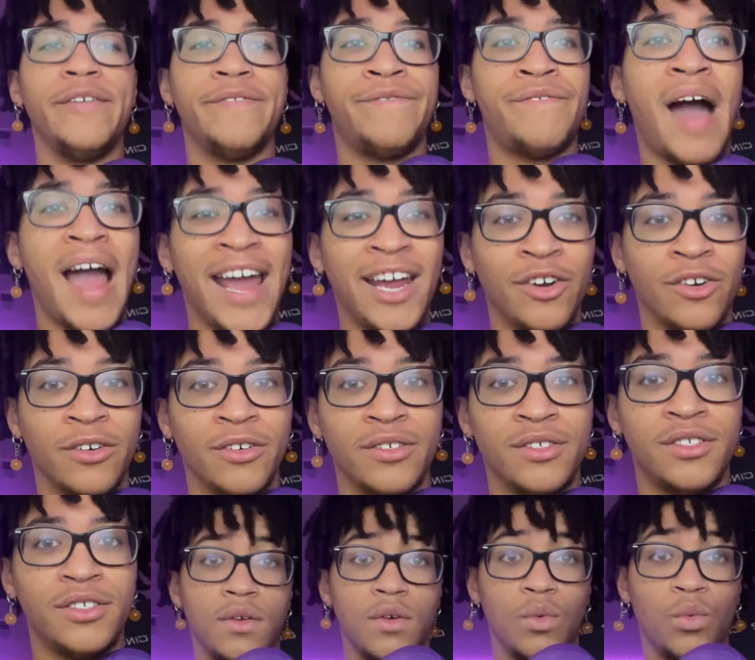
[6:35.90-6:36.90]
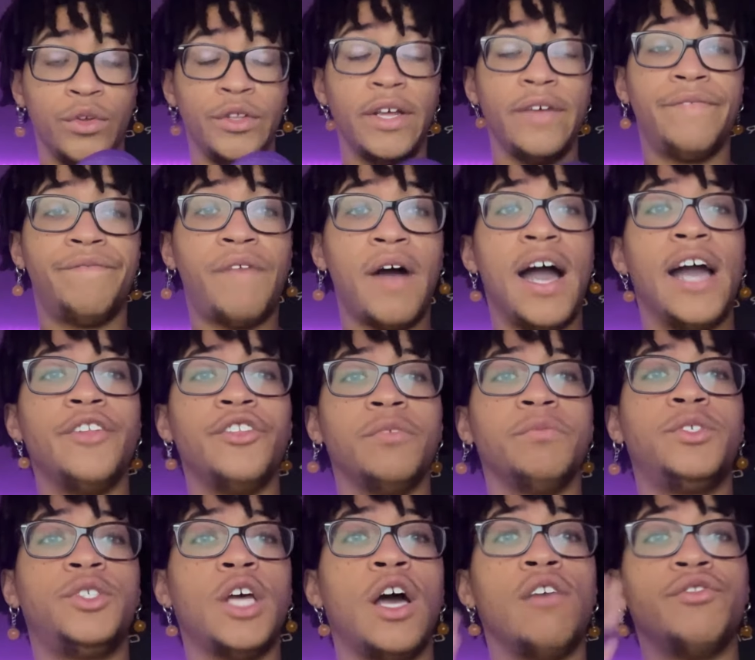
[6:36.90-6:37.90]
fighters. When they find
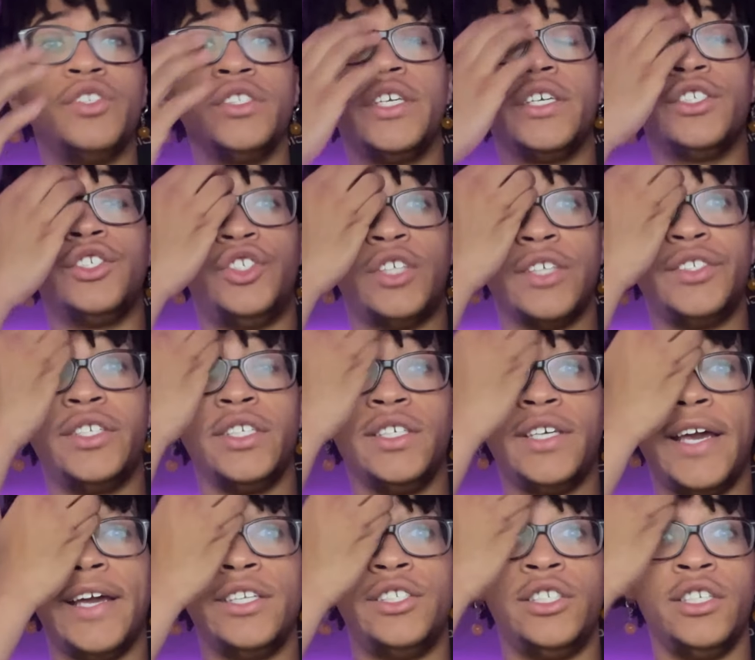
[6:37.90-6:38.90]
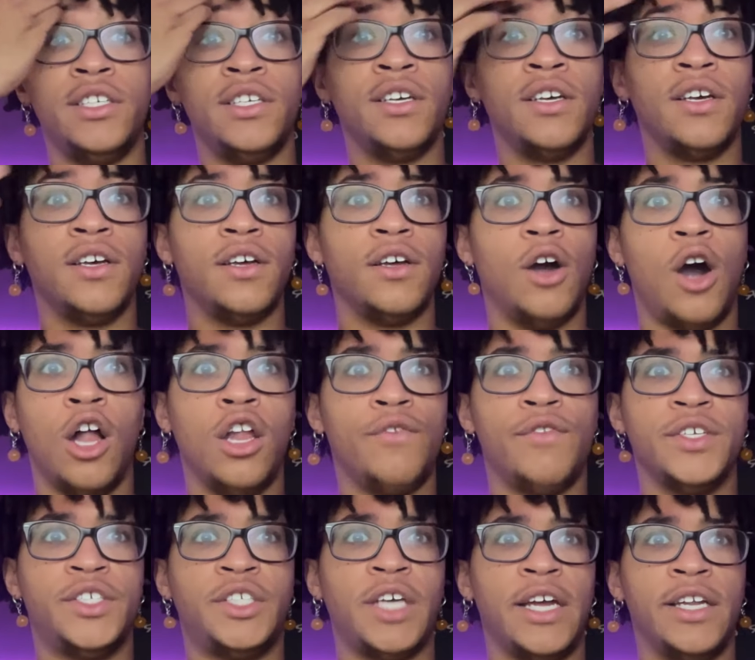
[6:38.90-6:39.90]
themselves against Justin Gaethje, all of
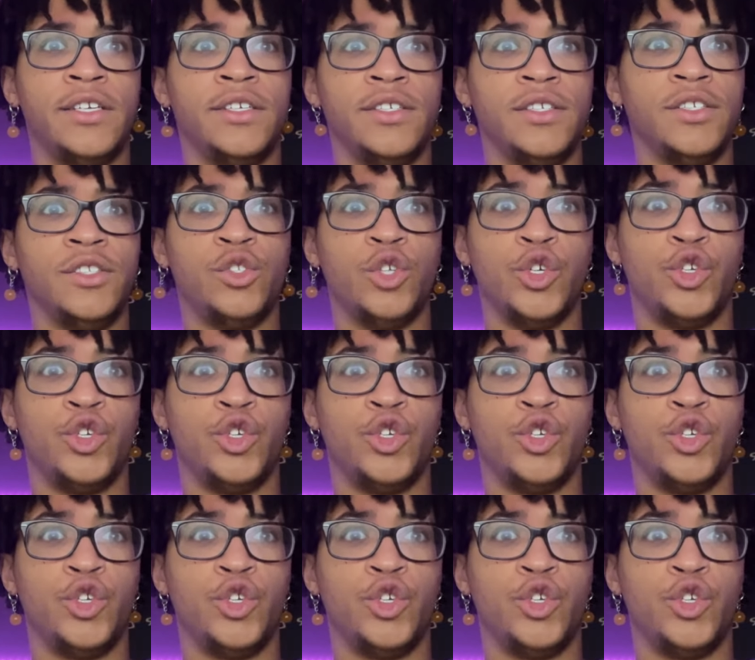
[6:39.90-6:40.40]
a sudden, the